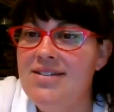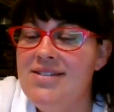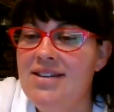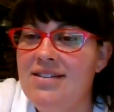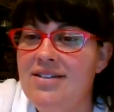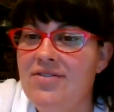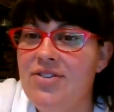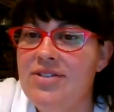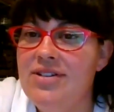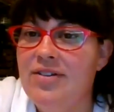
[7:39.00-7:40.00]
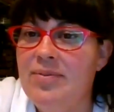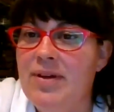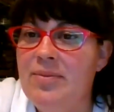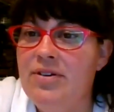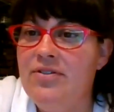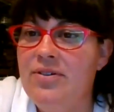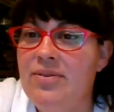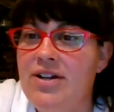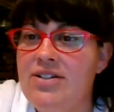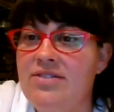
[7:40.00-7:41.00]
I didn't see the interview stuff. My
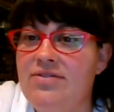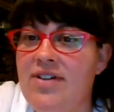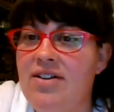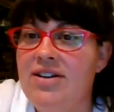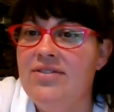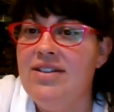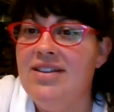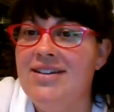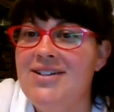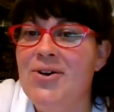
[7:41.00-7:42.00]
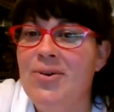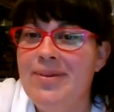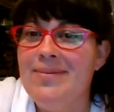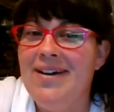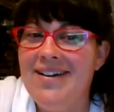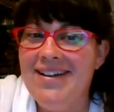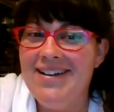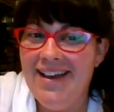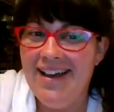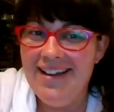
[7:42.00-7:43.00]
boyfriend watched and followed everything and told me
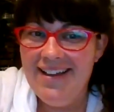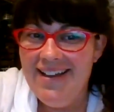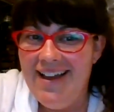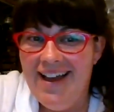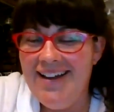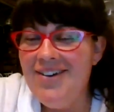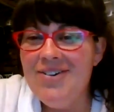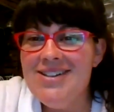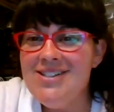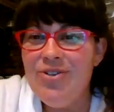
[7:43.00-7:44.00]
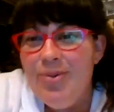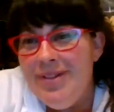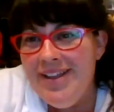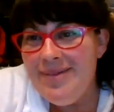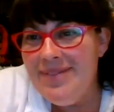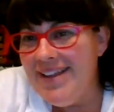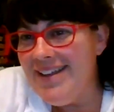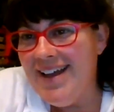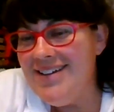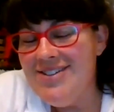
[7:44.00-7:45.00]
about it. Yeah, I know. Because normally I'm
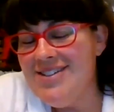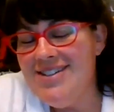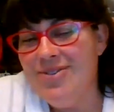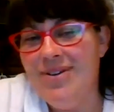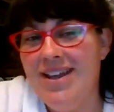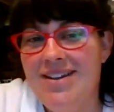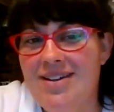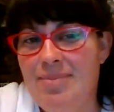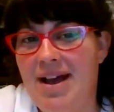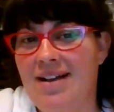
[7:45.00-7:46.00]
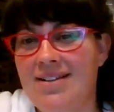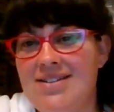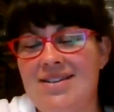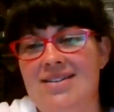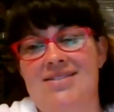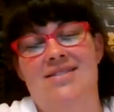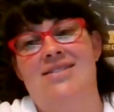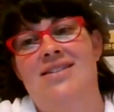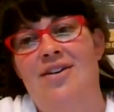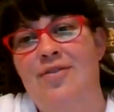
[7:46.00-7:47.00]
like, I just don't get into
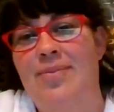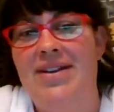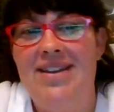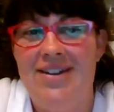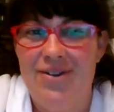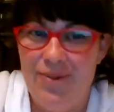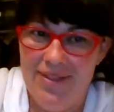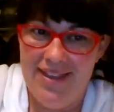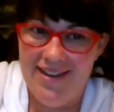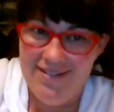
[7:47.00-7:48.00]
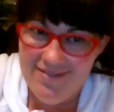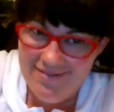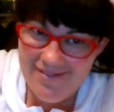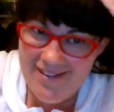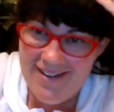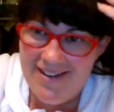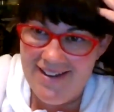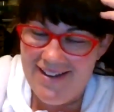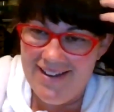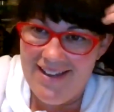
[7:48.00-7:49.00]
politics and stuff. But, you know, when they
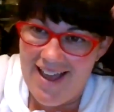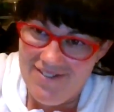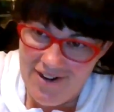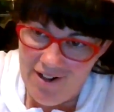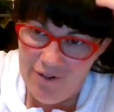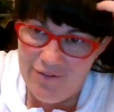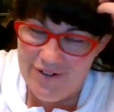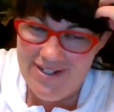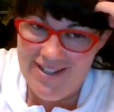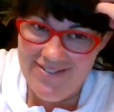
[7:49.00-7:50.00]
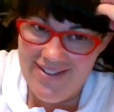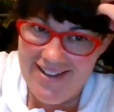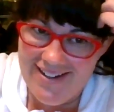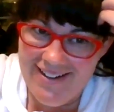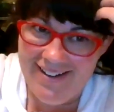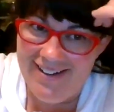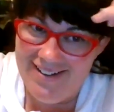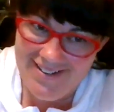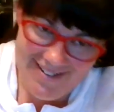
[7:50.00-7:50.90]
have it all over TV and